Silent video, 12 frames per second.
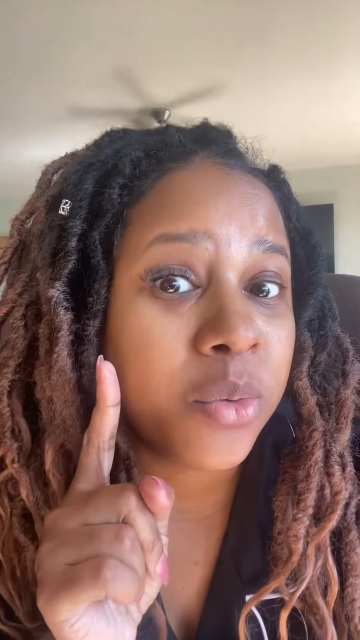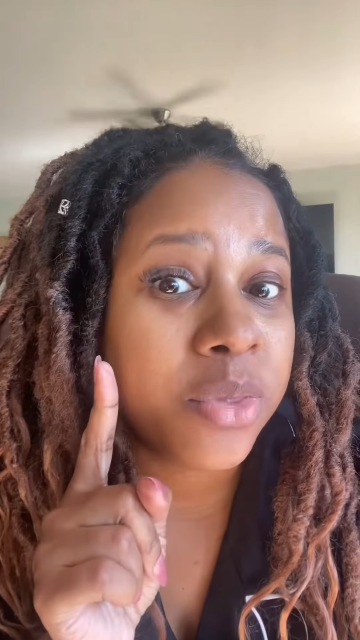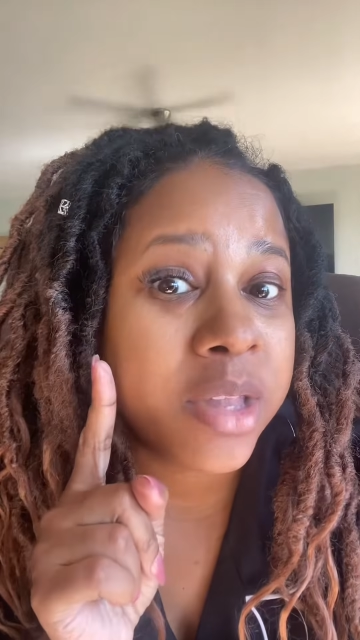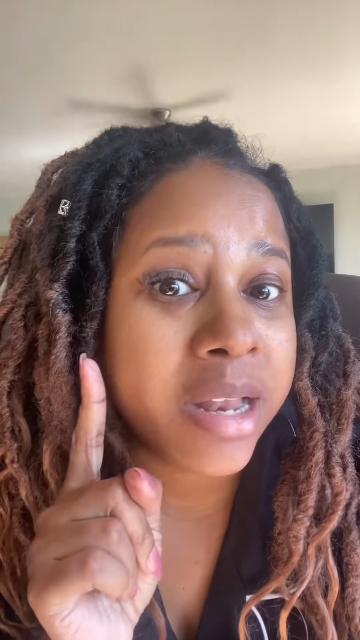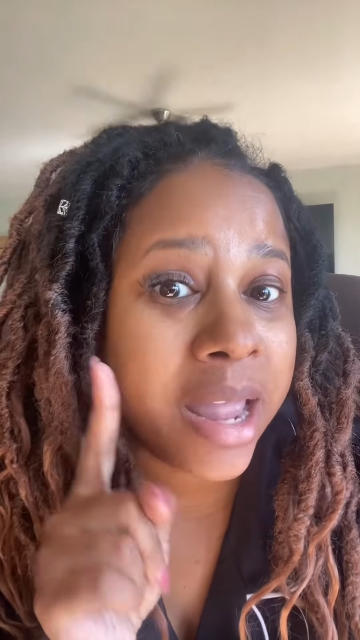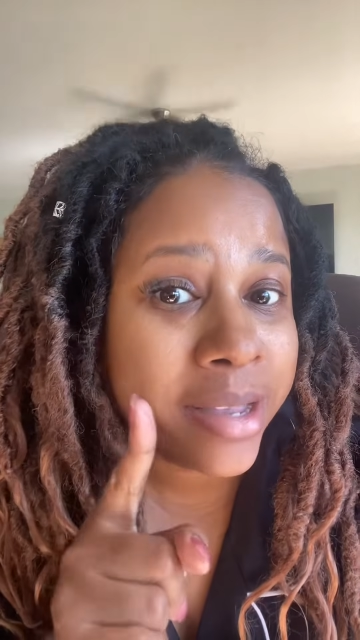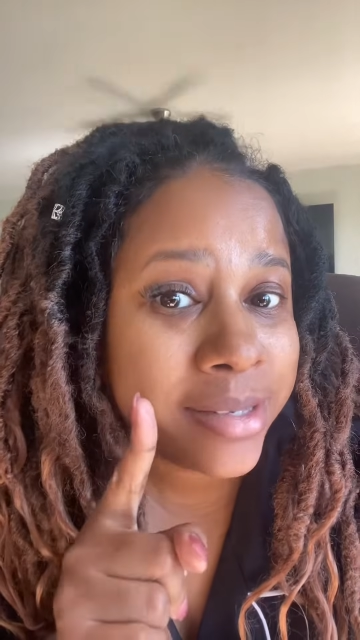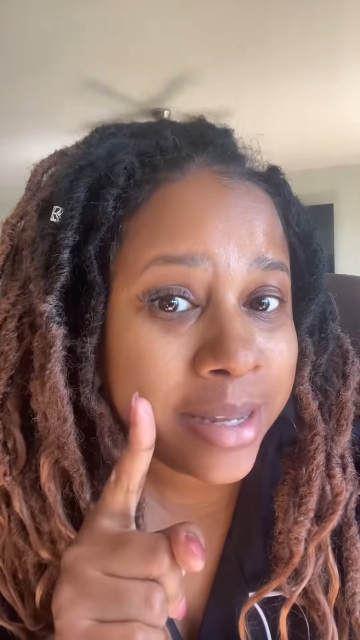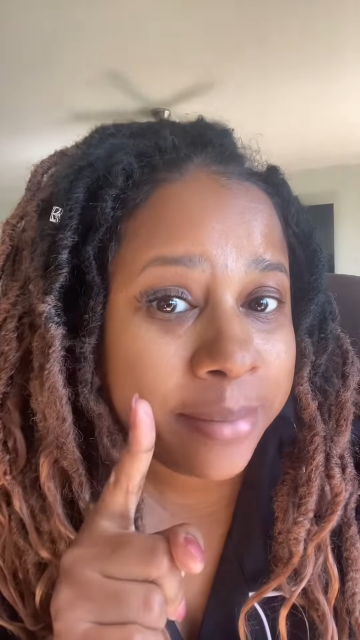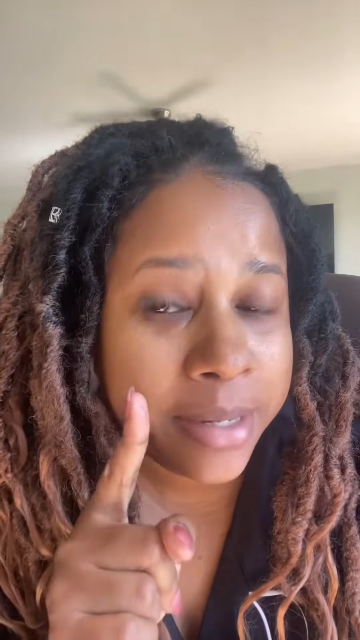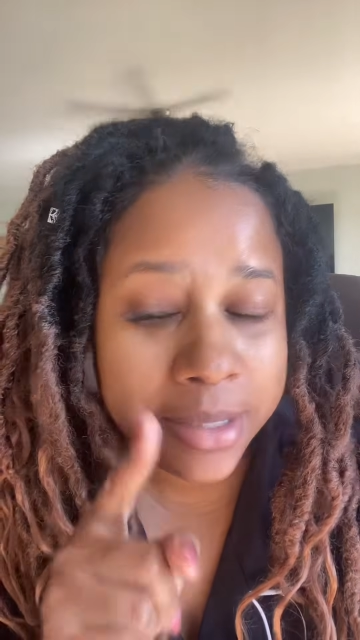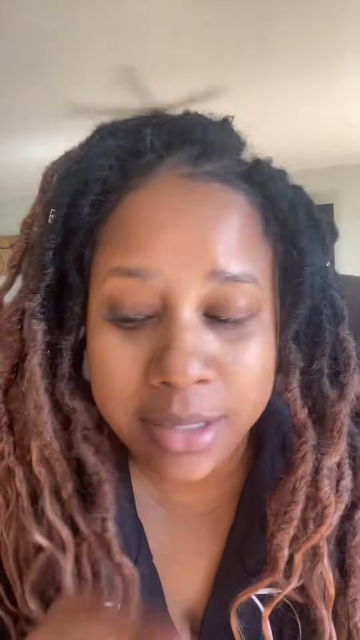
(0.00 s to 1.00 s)
the last
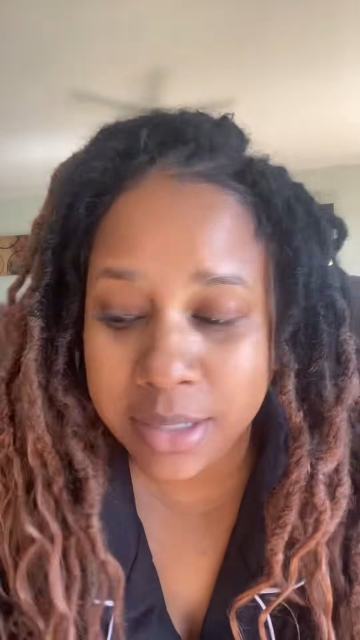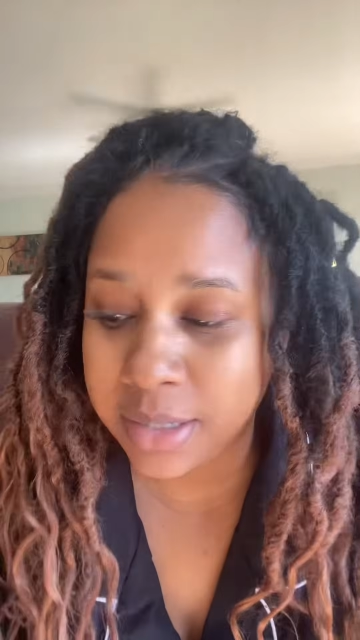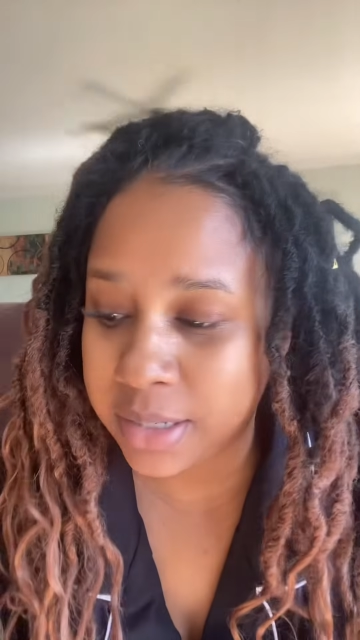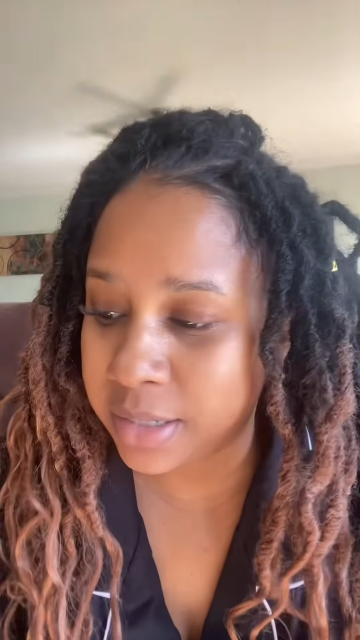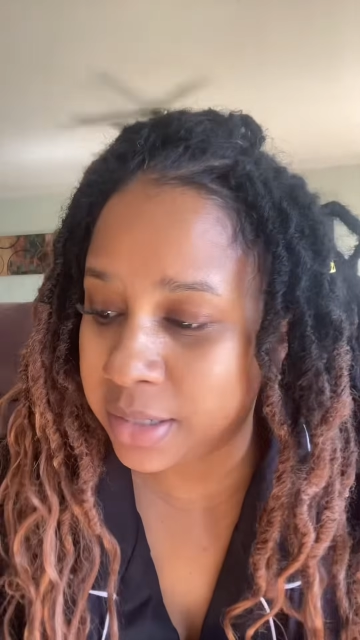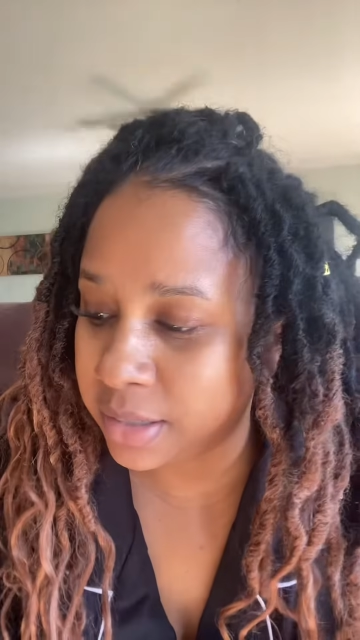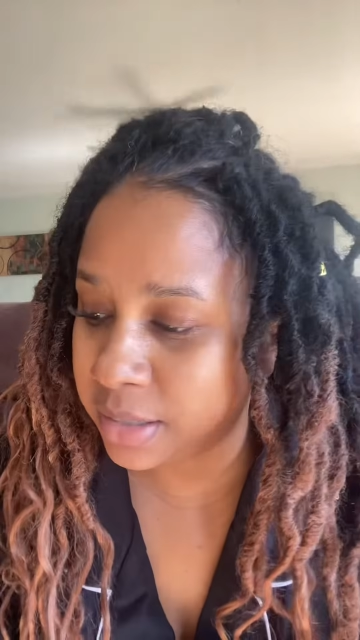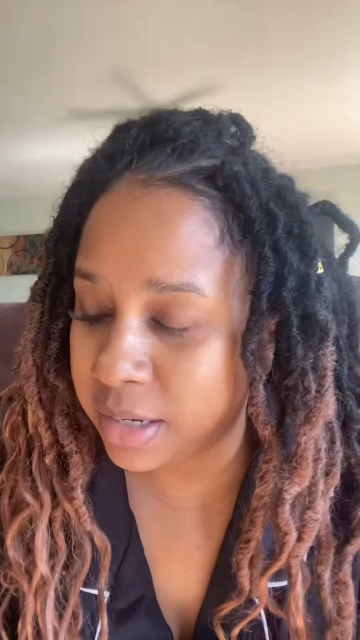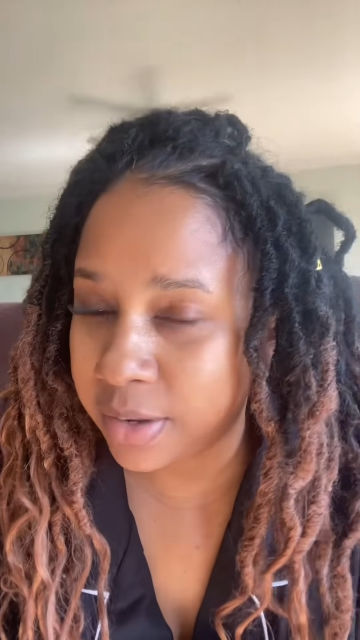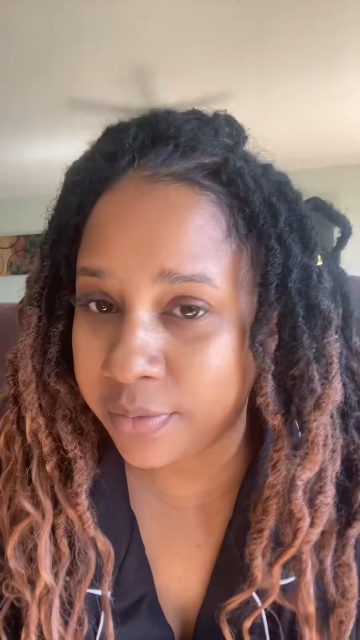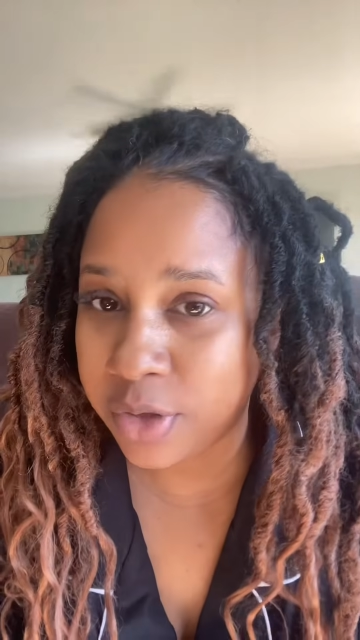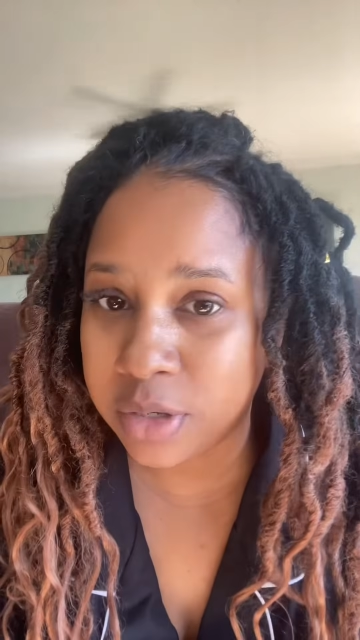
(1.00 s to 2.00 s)
time I did this,
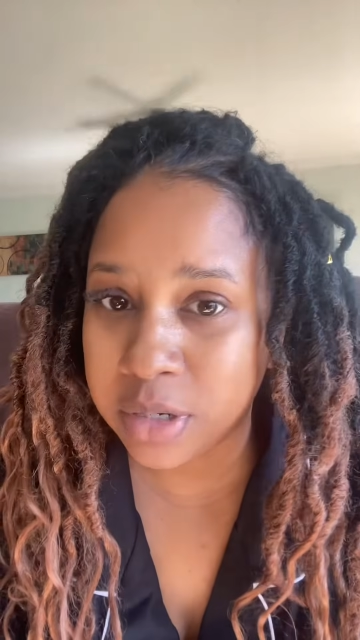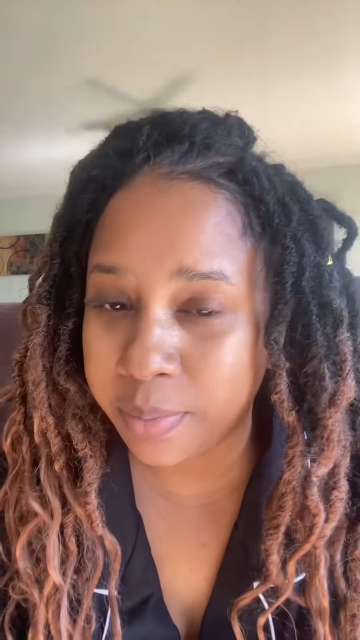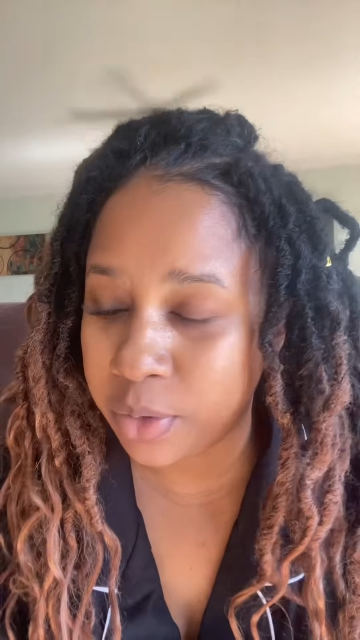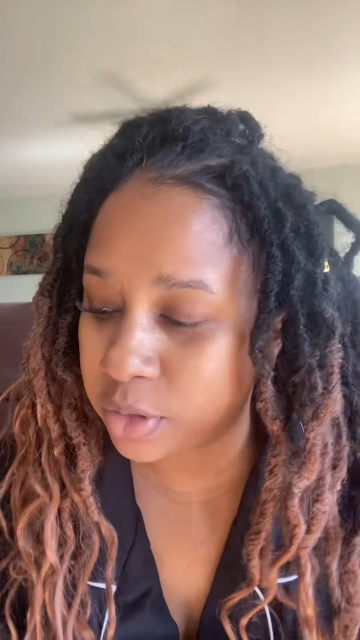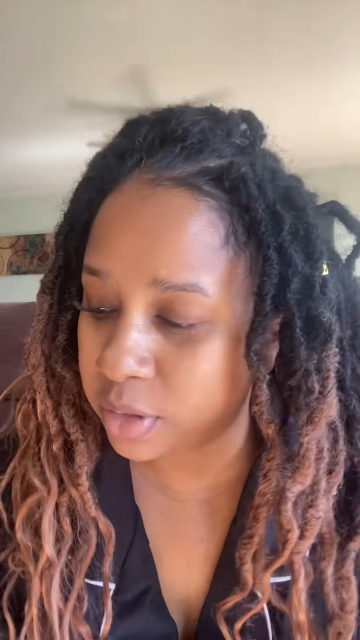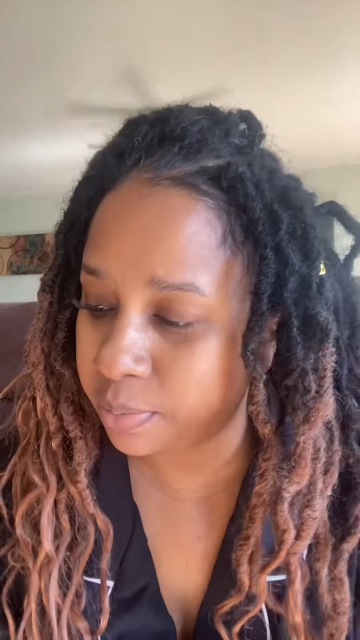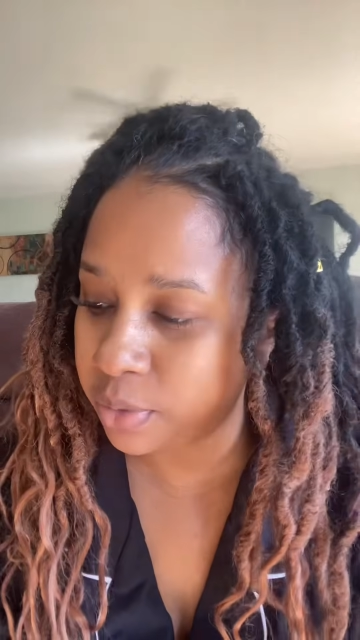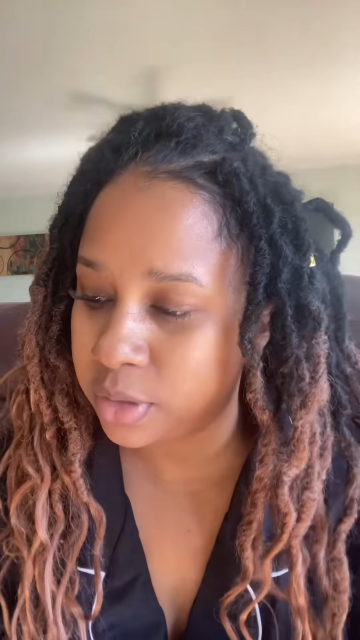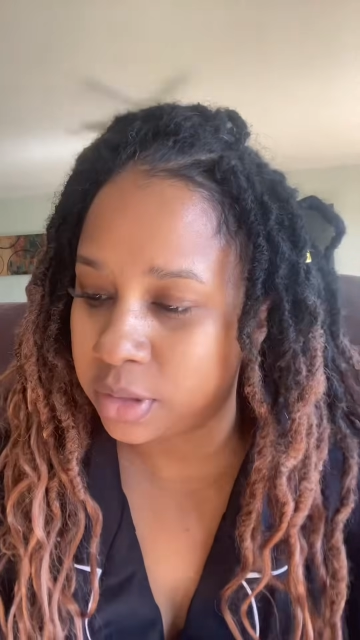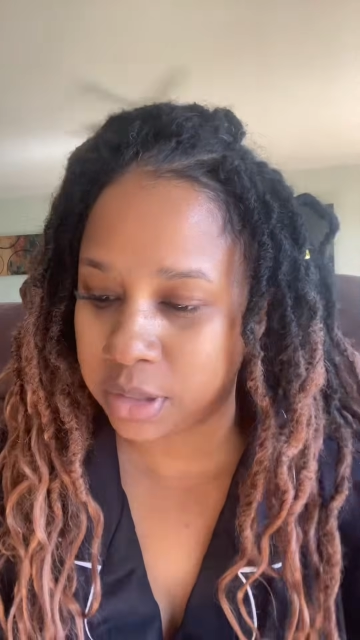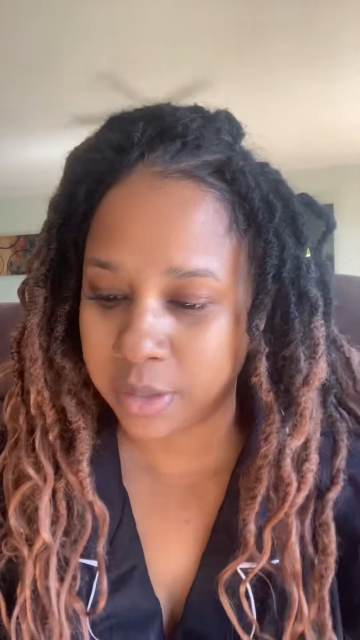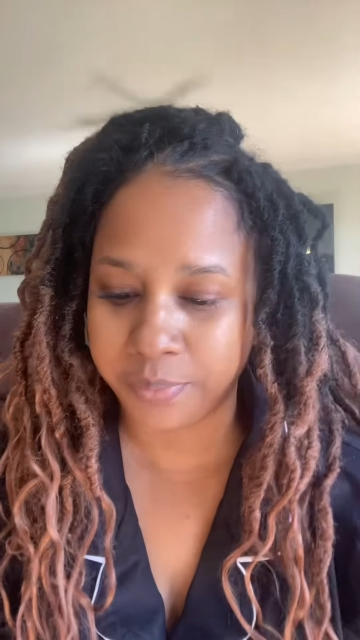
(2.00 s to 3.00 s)
you're supposed to put,